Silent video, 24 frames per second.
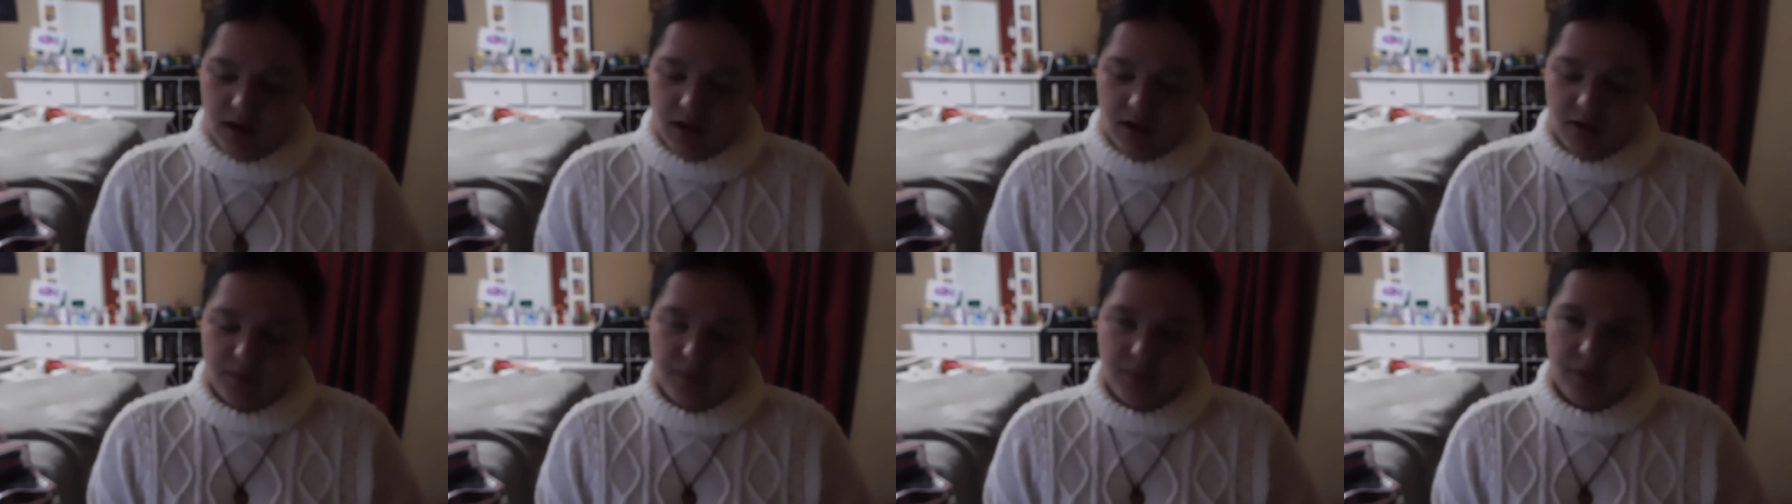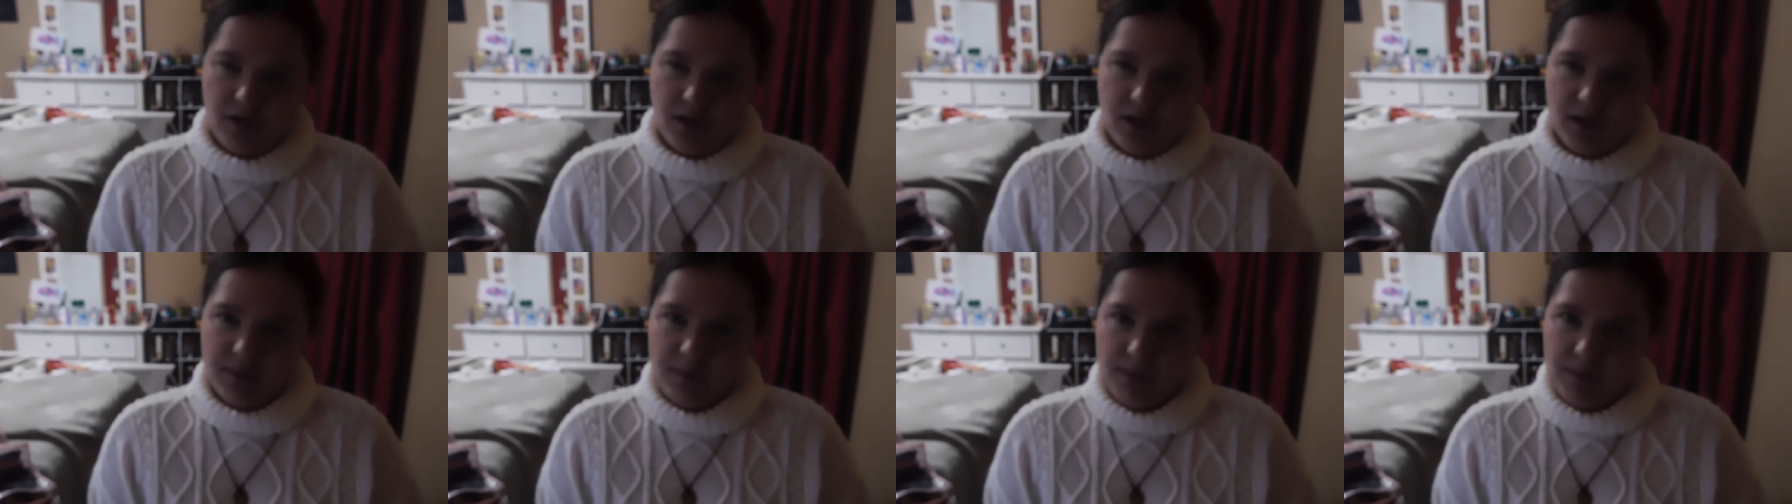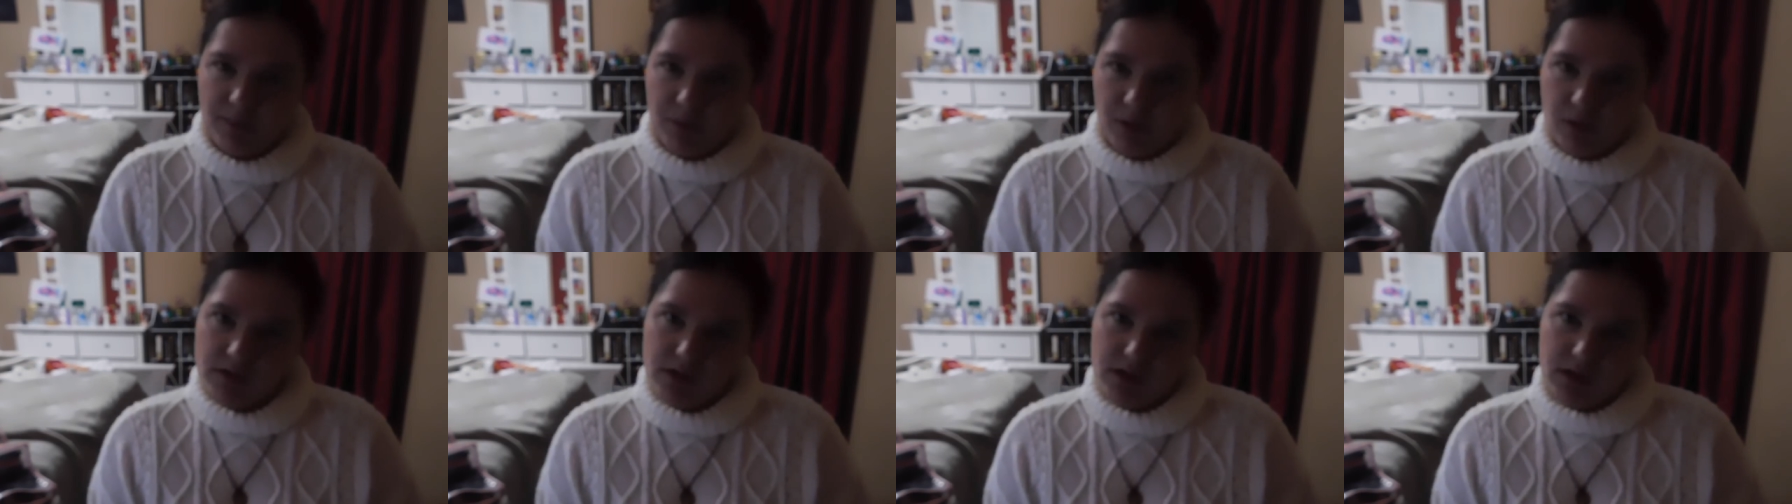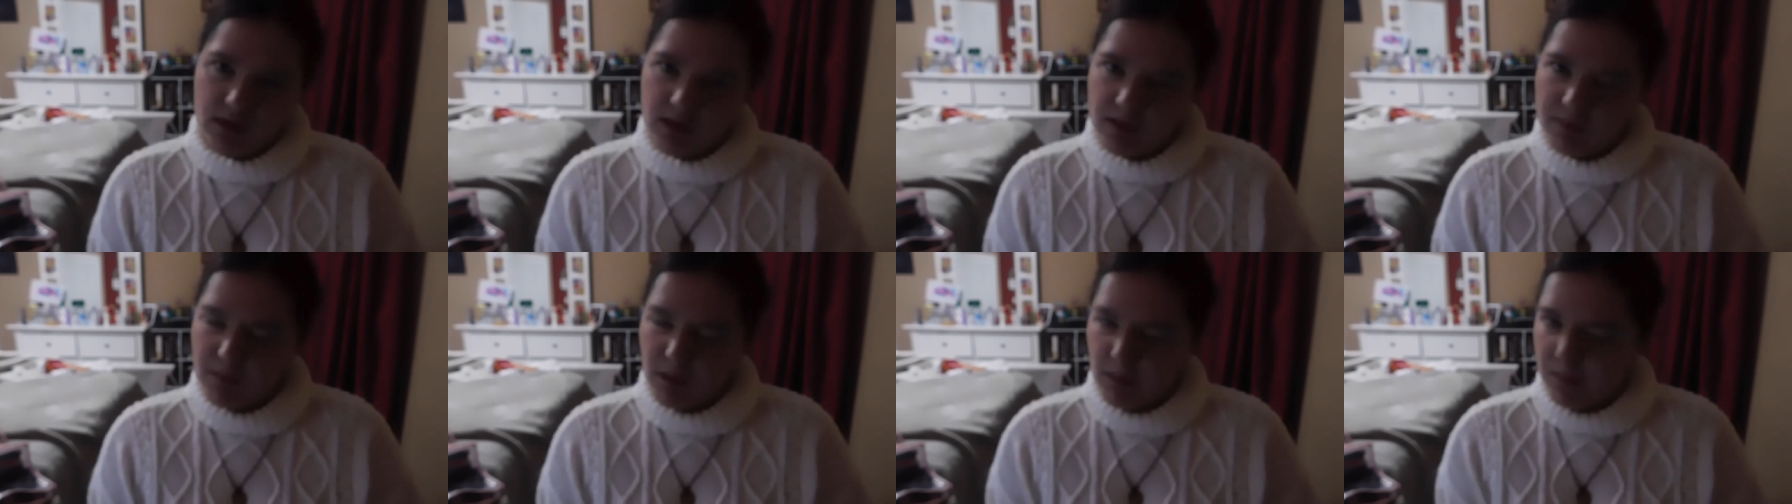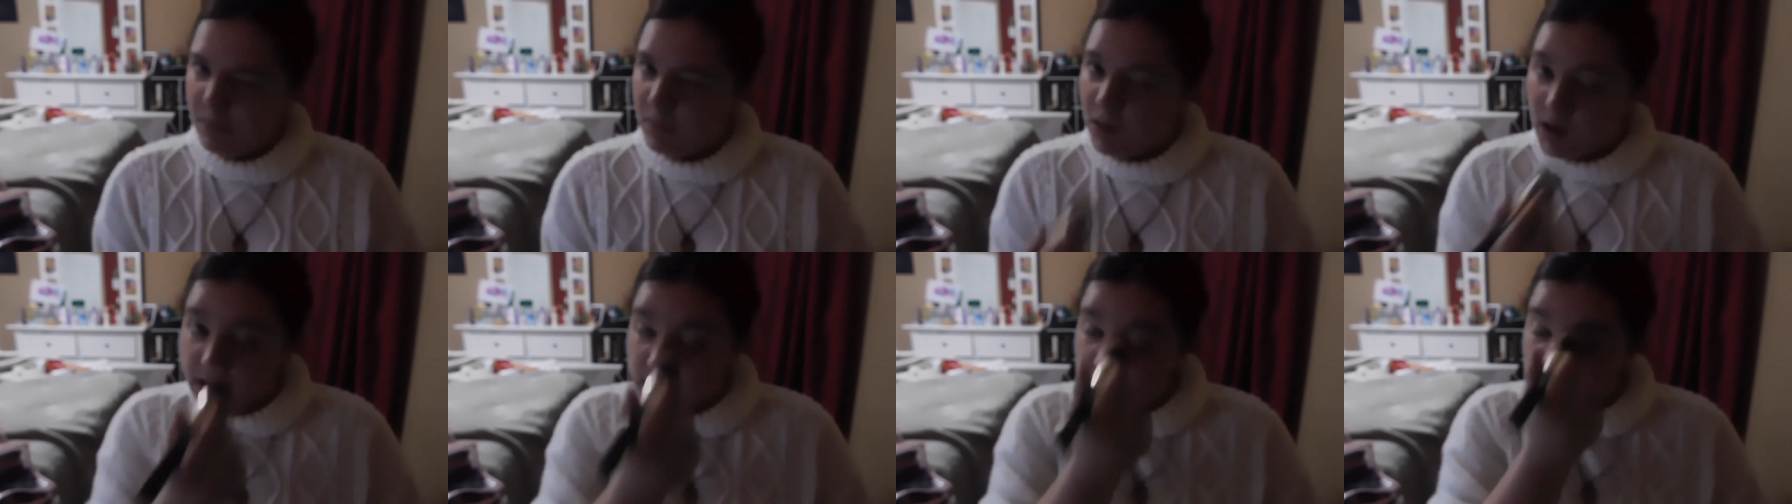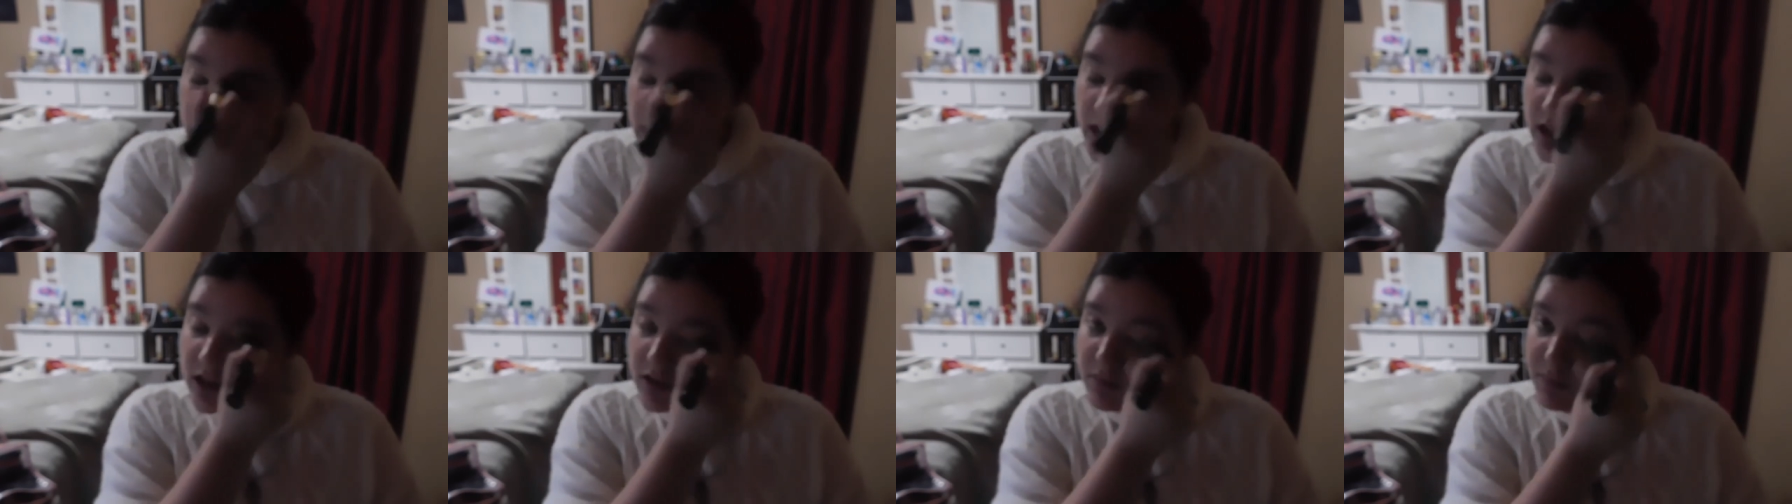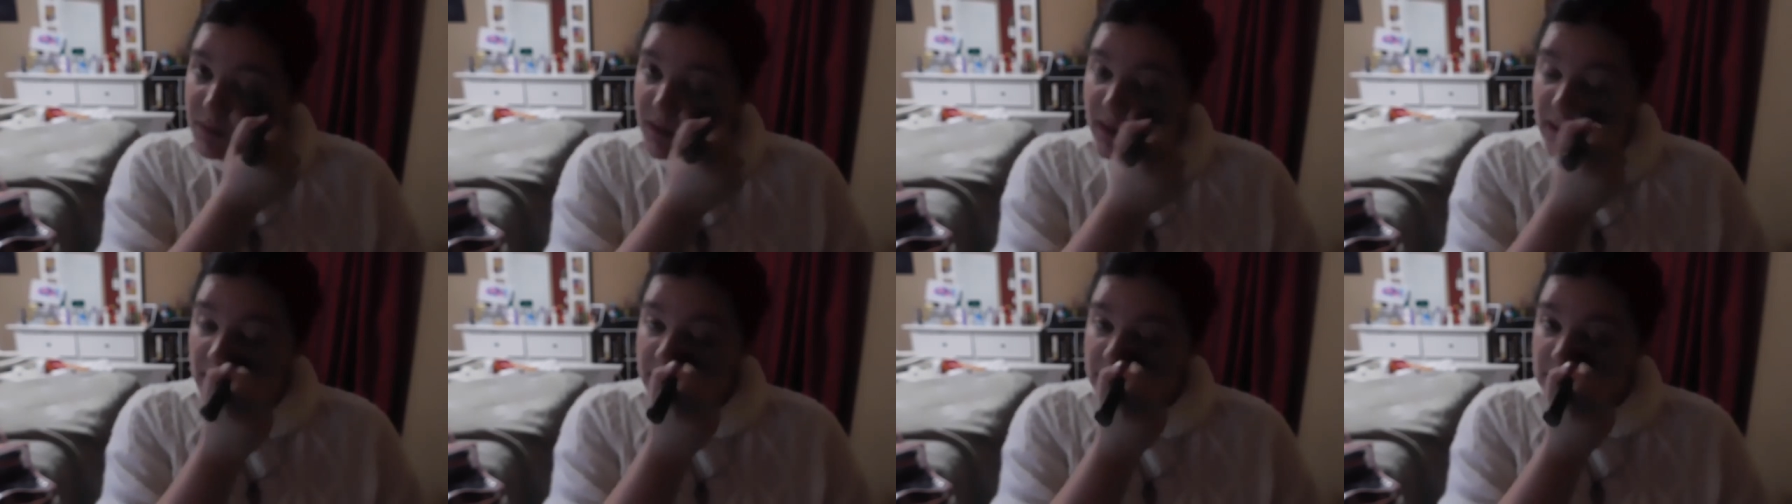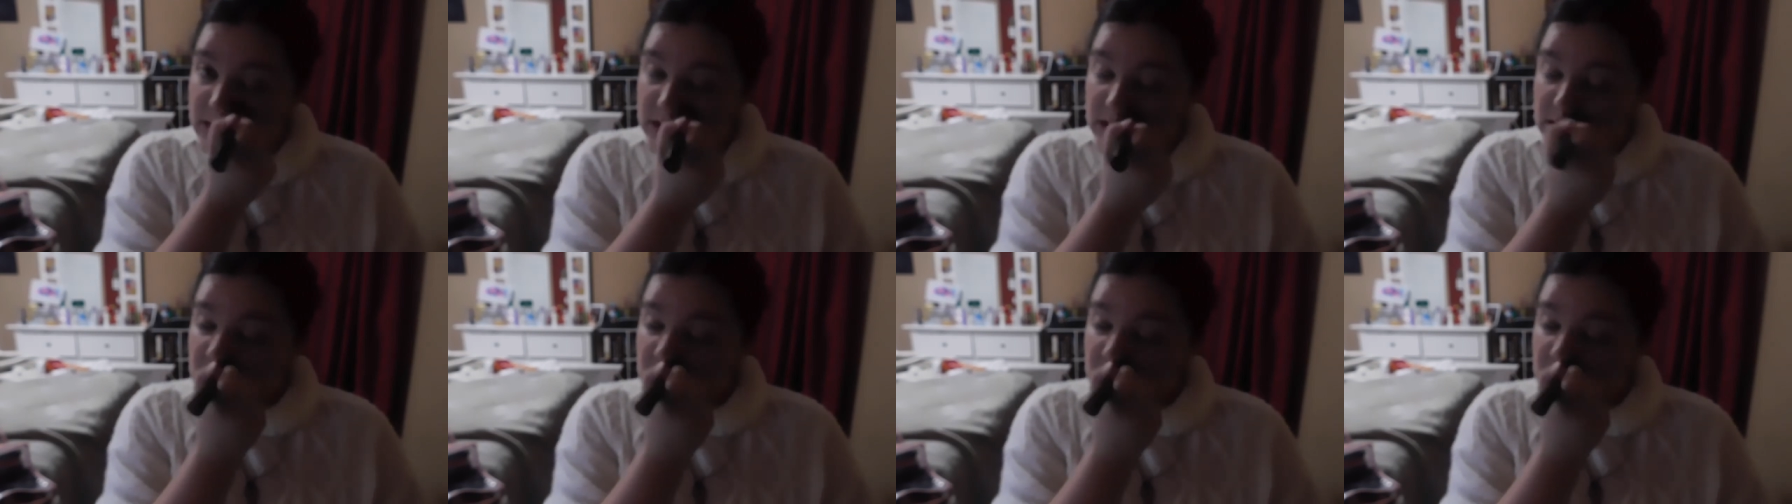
probably be posting them on Mondays because